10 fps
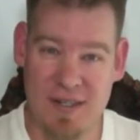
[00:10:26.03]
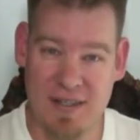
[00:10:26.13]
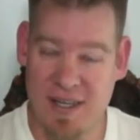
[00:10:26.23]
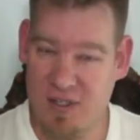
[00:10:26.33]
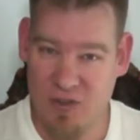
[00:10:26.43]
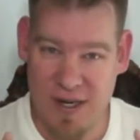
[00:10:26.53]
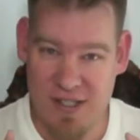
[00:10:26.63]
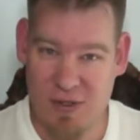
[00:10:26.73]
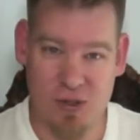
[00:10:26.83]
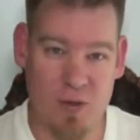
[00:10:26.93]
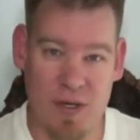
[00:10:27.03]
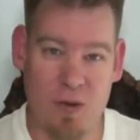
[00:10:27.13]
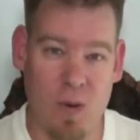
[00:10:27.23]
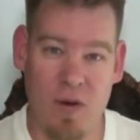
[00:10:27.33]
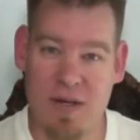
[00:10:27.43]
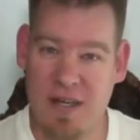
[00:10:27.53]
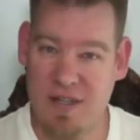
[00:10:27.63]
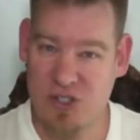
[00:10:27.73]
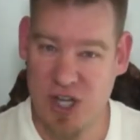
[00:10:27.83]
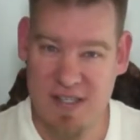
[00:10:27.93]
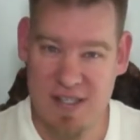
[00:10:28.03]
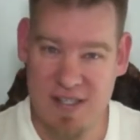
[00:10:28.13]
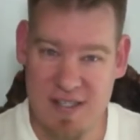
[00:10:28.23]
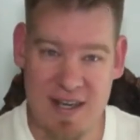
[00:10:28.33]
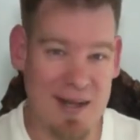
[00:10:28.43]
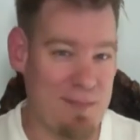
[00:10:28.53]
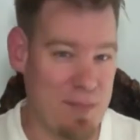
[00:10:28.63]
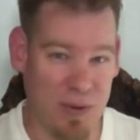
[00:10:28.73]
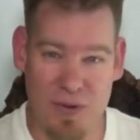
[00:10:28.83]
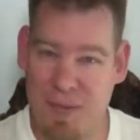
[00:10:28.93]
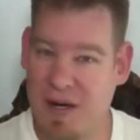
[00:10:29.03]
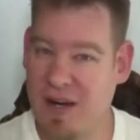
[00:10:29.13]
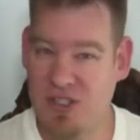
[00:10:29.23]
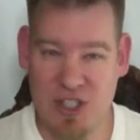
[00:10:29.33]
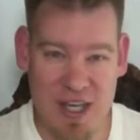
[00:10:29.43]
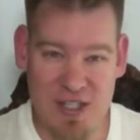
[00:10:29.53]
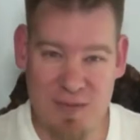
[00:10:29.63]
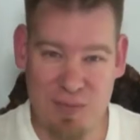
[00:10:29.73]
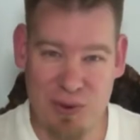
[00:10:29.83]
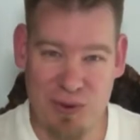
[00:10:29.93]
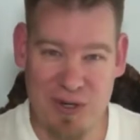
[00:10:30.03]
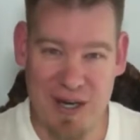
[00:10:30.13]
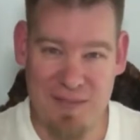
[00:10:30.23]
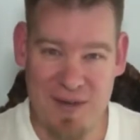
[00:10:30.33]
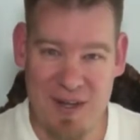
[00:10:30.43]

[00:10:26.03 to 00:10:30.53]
can address social inequality and injustice, build a better education program.